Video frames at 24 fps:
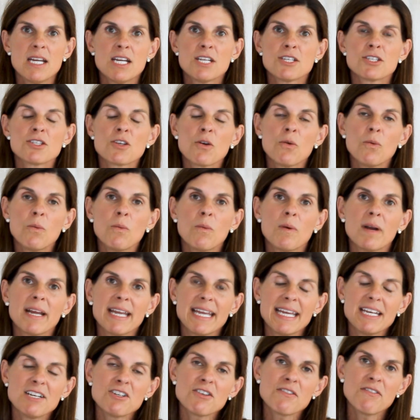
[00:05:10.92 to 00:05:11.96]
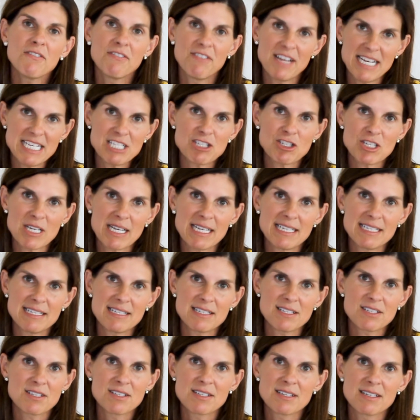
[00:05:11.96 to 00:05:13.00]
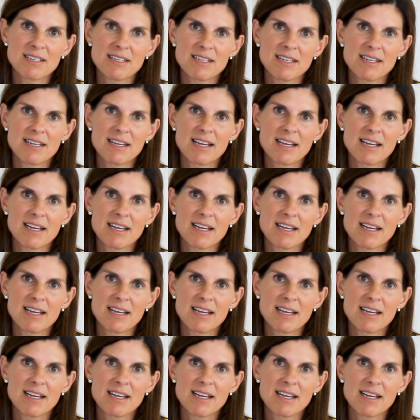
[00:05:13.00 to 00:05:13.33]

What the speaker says: So interventions